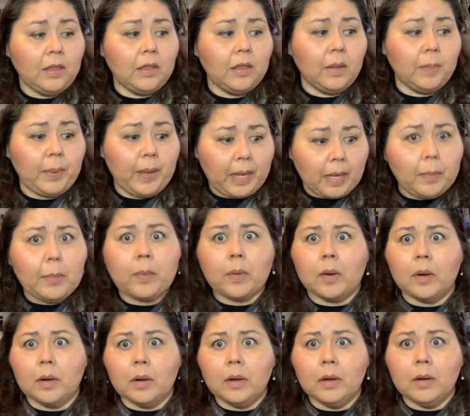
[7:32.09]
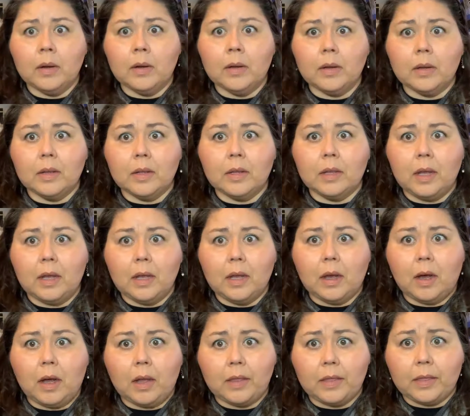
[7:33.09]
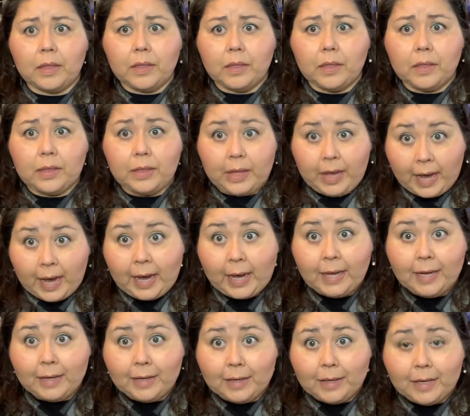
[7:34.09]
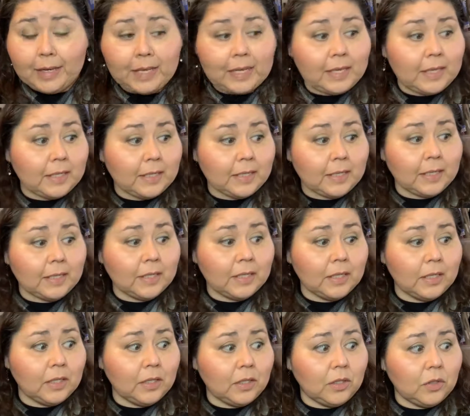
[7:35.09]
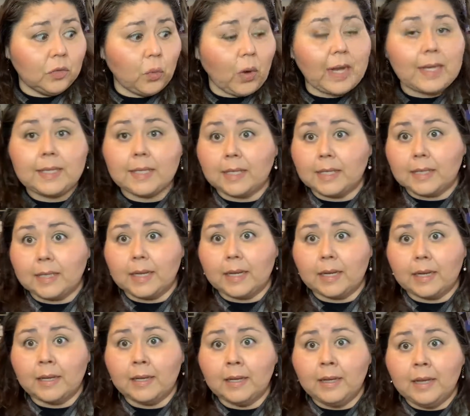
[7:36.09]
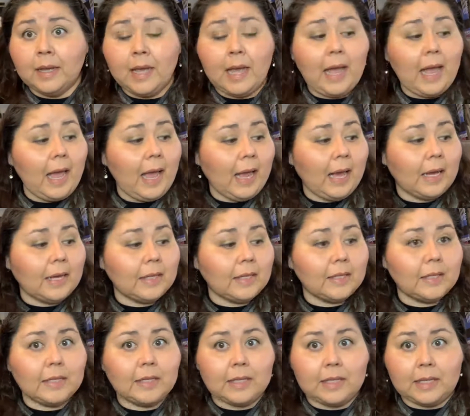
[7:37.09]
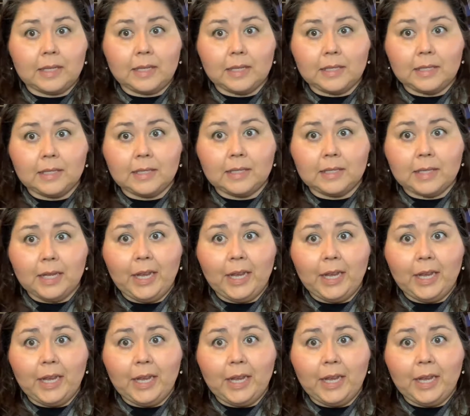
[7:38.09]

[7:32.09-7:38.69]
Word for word: The paper on that is twice as thick as this.